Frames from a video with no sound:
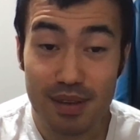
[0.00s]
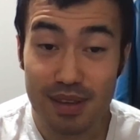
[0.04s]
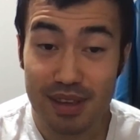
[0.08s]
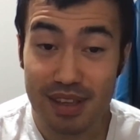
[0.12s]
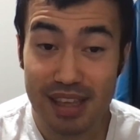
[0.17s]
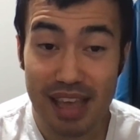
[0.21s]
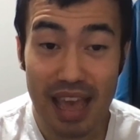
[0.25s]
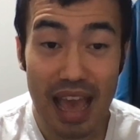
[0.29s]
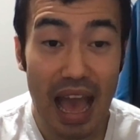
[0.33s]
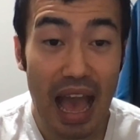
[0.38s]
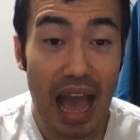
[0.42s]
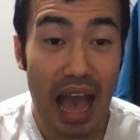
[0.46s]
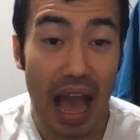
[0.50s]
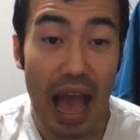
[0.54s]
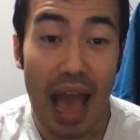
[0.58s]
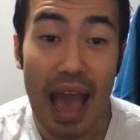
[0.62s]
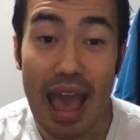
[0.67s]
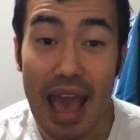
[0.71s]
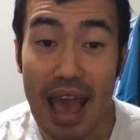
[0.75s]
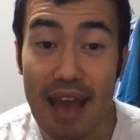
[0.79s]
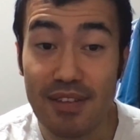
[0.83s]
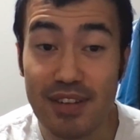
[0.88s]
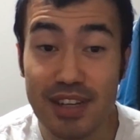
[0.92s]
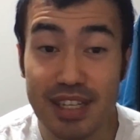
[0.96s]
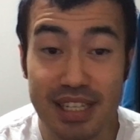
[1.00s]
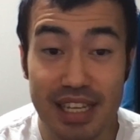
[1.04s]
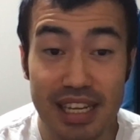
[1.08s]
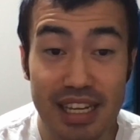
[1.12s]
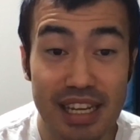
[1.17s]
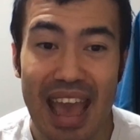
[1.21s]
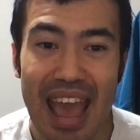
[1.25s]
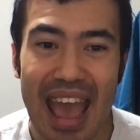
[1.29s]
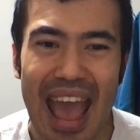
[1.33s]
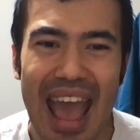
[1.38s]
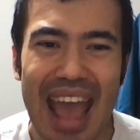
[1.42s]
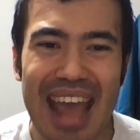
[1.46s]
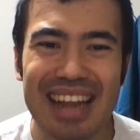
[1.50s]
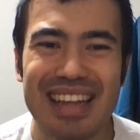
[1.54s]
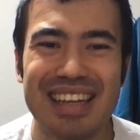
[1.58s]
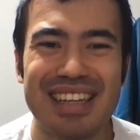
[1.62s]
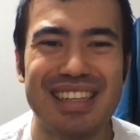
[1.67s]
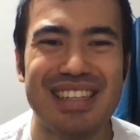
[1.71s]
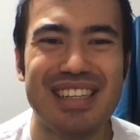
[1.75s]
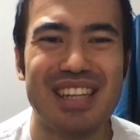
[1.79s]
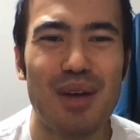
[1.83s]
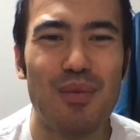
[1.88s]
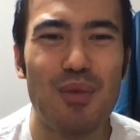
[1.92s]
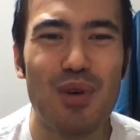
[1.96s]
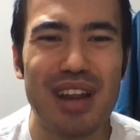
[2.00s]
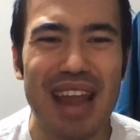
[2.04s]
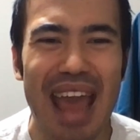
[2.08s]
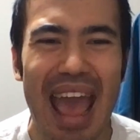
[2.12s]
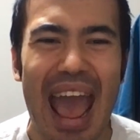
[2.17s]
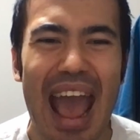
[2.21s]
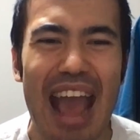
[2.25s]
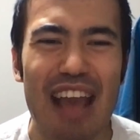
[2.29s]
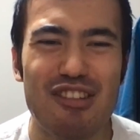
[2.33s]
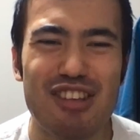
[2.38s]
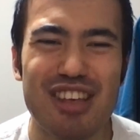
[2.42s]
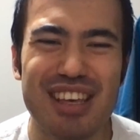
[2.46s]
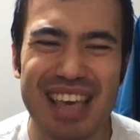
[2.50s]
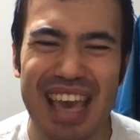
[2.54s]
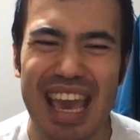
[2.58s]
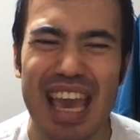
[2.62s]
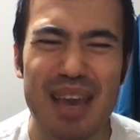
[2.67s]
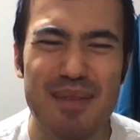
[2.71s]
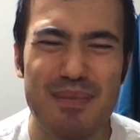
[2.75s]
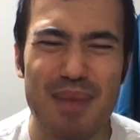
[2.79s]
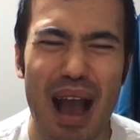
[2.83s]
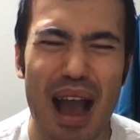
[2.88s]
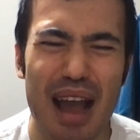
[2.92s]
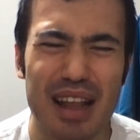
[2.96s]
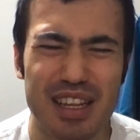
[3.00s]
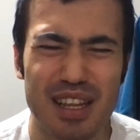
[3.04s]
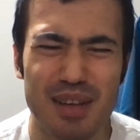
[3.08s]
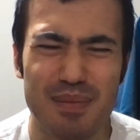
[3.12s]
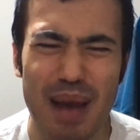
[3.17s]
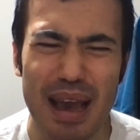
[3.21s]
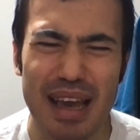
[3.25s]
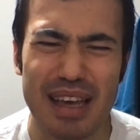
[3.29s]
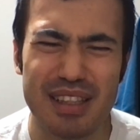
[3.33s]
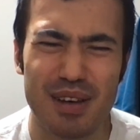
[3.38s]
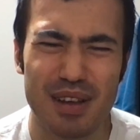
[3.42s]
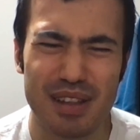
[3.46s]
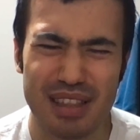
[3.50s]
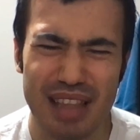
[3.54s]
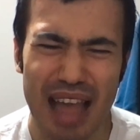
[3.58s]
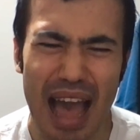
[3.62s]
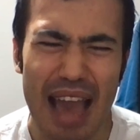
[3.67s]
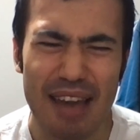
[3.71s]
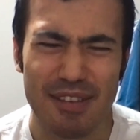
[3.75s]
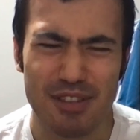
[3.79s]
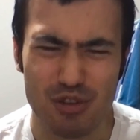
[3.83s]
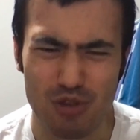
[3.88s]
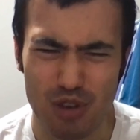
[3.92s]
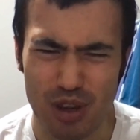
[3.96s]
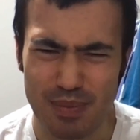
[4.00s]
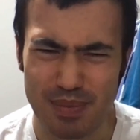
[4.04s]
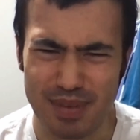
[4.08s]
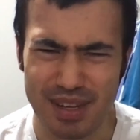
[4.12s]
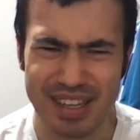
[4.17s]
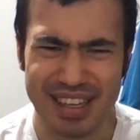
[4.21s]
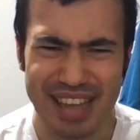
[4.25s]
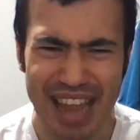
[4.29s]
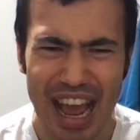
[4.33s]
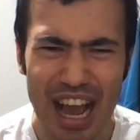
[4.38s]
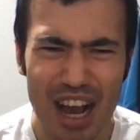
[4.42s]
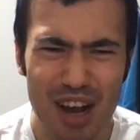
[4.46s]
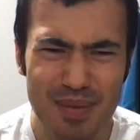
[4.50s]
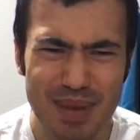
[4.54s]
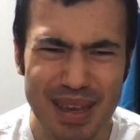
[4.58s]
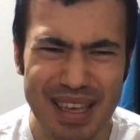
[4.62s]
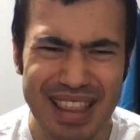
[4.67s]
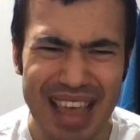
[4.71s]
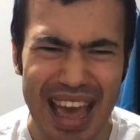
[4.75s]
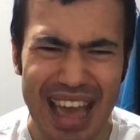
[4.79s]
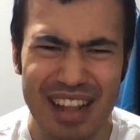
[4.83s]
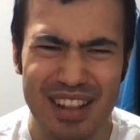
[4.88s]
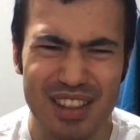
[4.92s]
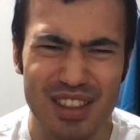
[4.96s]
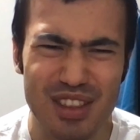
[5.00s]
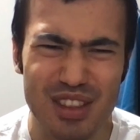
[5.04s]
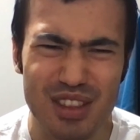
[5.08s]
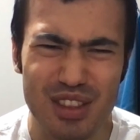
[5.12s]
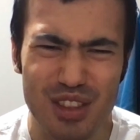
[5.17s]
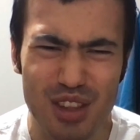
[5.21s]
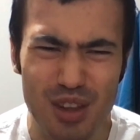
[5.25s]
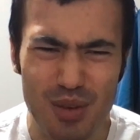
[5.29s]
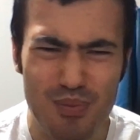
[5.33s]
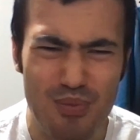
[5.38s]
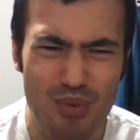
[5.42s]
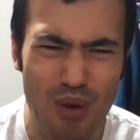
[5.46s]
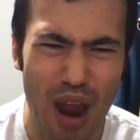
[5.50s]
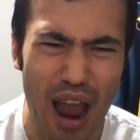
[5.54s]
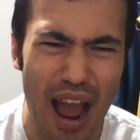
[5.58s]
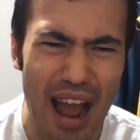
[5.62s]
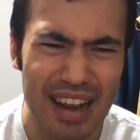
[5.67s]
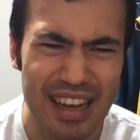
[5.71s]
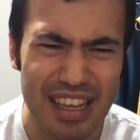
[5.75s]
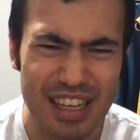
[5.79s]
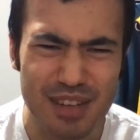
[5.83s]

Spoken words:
Yeah, I haven't seen it. And someone actually came on to my live stream to tell me that LeBron is